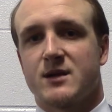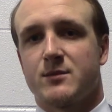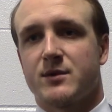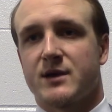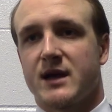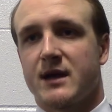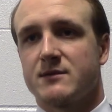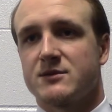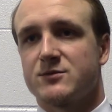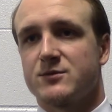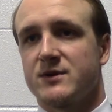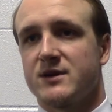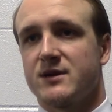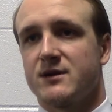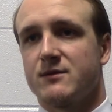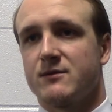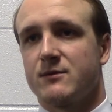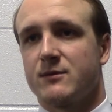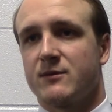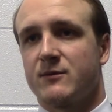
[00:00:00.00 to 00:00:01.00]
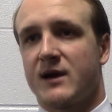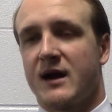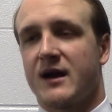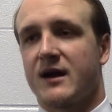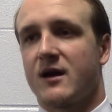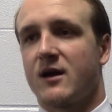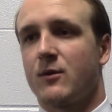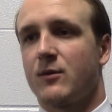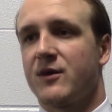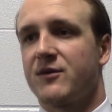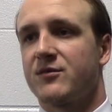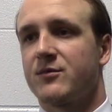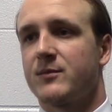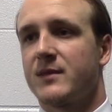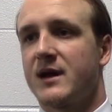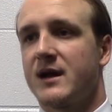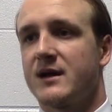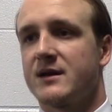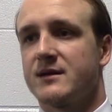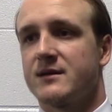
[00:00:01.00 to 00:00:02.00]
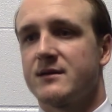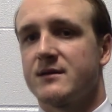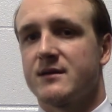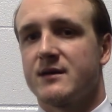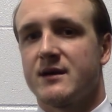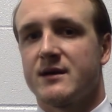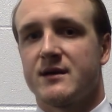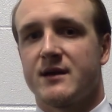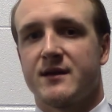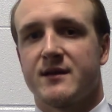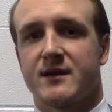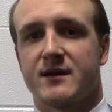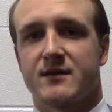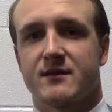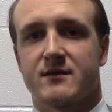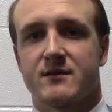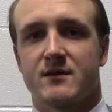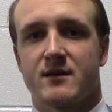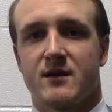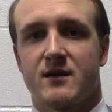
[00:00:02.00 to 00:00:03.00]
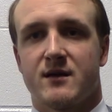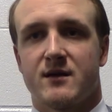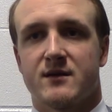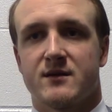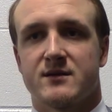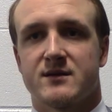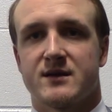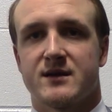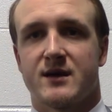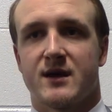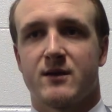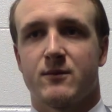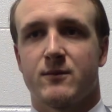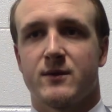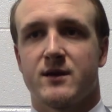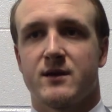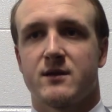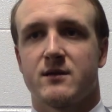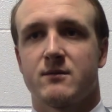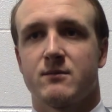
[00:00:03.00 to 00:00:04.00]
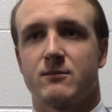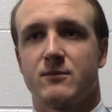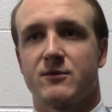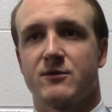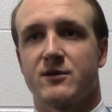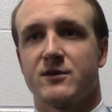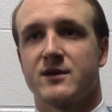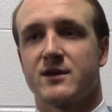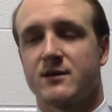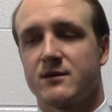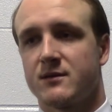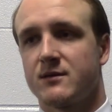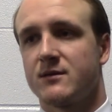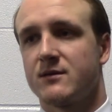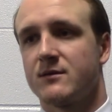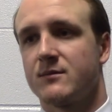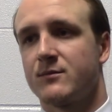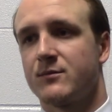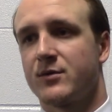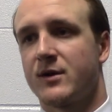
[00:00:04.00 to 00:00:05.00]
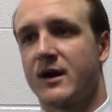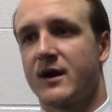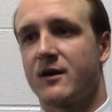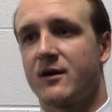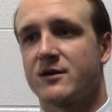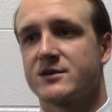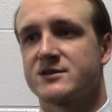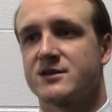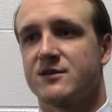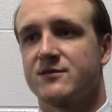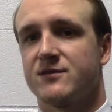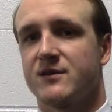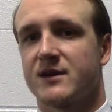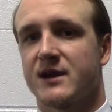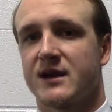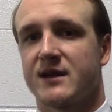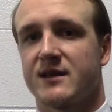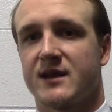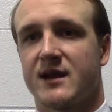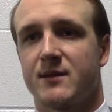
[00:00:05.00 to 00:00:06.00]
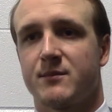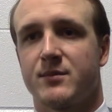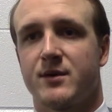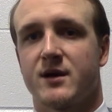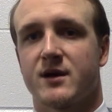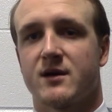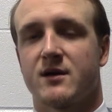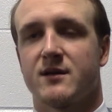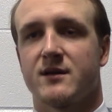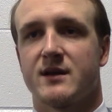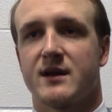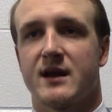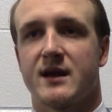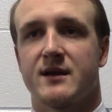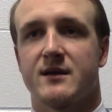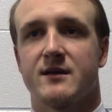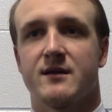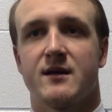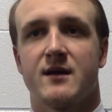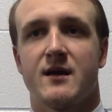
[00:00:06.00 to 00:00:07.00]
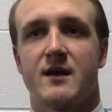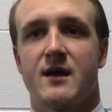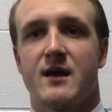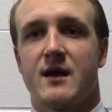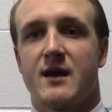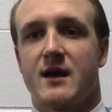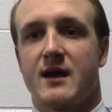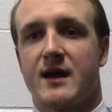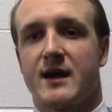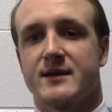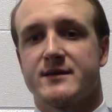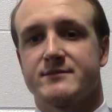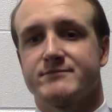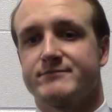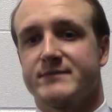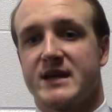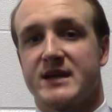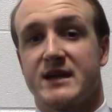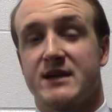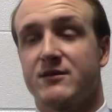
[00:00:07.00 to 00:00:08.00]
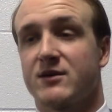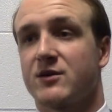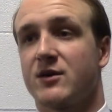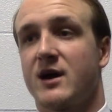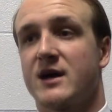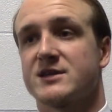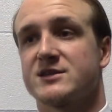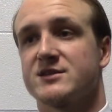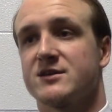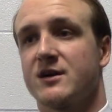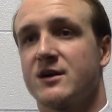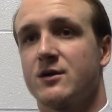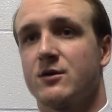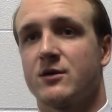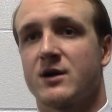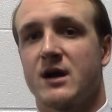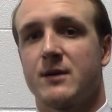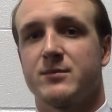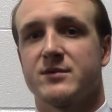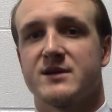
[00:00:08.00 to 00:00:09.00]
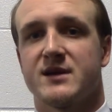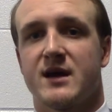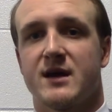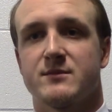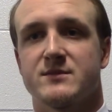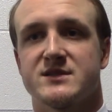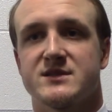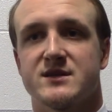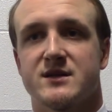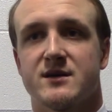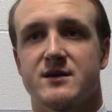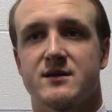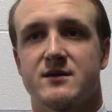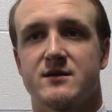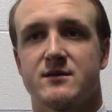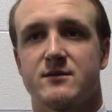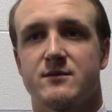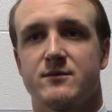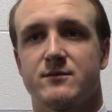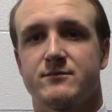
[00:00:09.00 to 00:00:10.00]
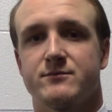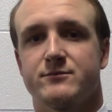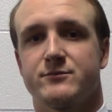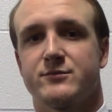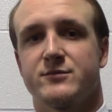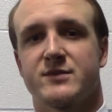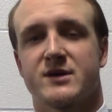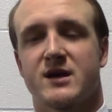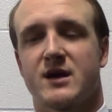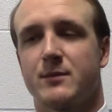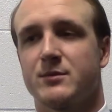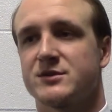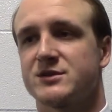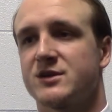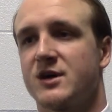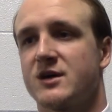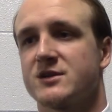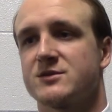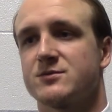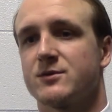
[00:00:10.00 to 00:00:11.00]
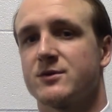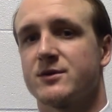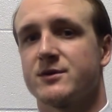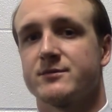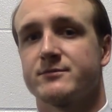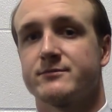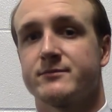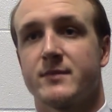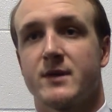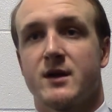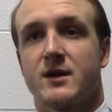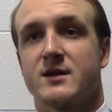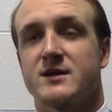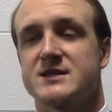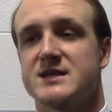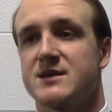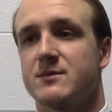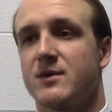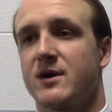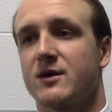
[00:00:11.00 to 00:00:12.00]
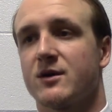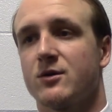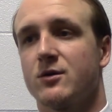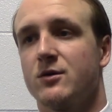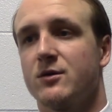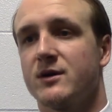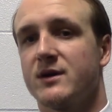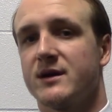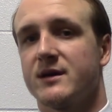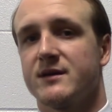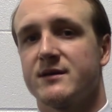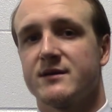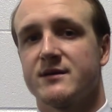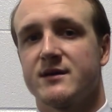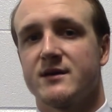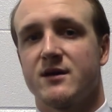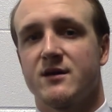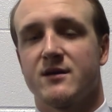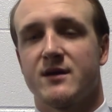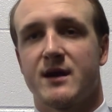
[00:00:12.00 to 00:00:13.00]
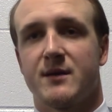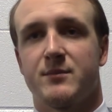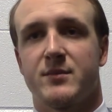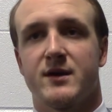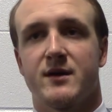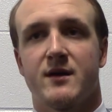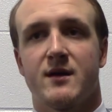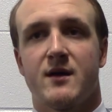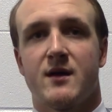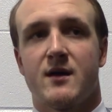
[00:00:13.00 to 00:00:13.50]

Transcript: couple games we kind of got away from that, and, and I think uh, tonight we, really prided ourselves on getting that puck on the net and and, and even crashing there. I know a couple times, uh, a couple shots were seen by the goalie and, and all that. But